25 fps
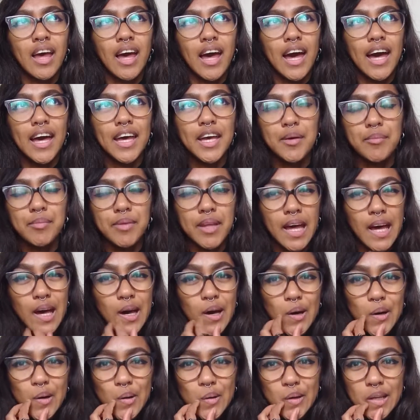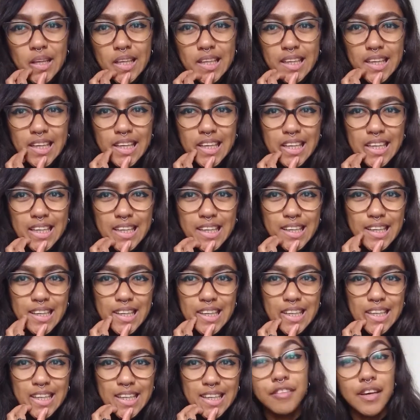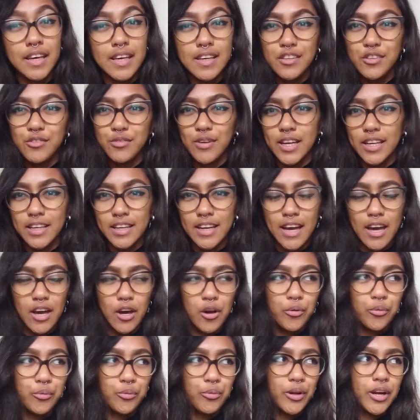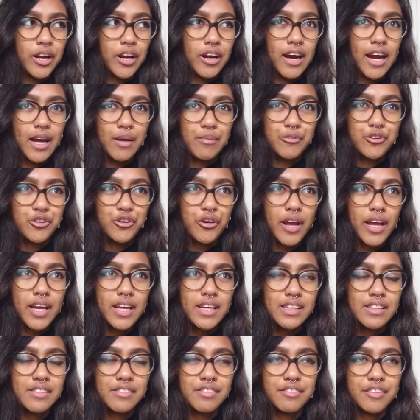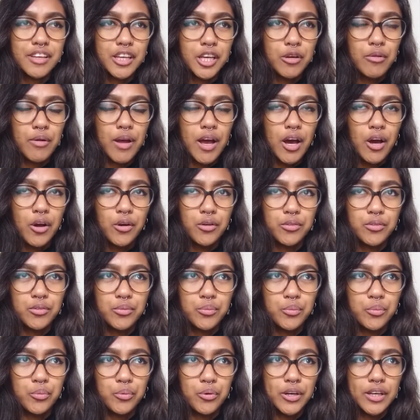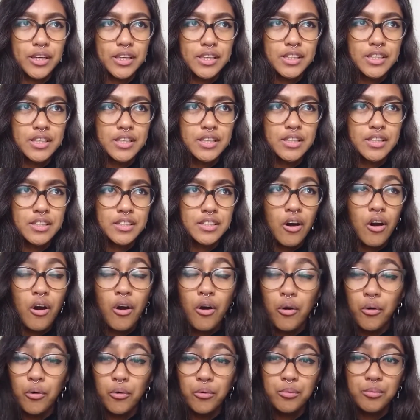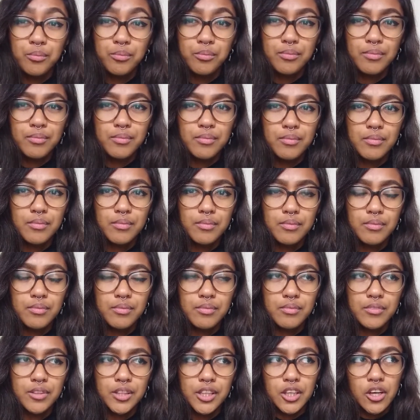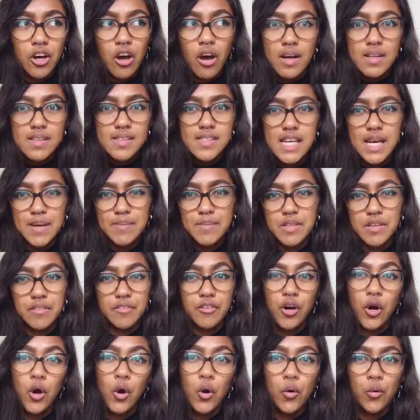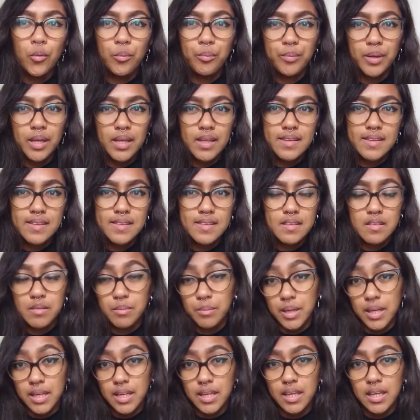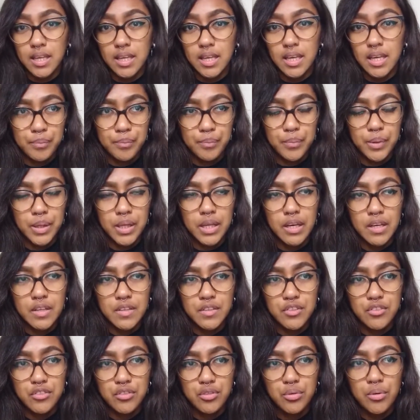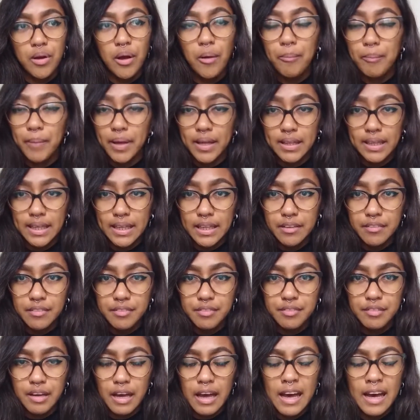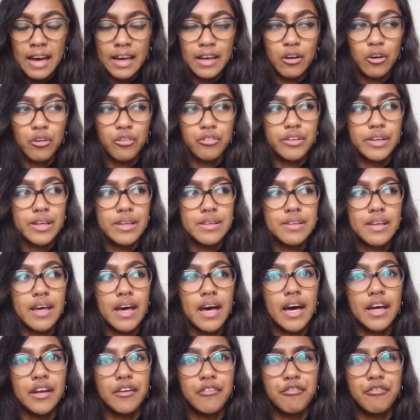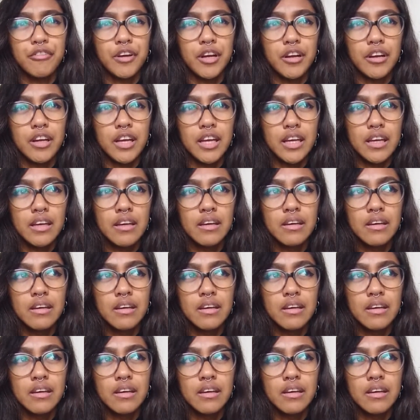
I am now in a phase right now where I'm trying to figure out what home, the concept of a home, means to me. Because throughout my life, I always had a very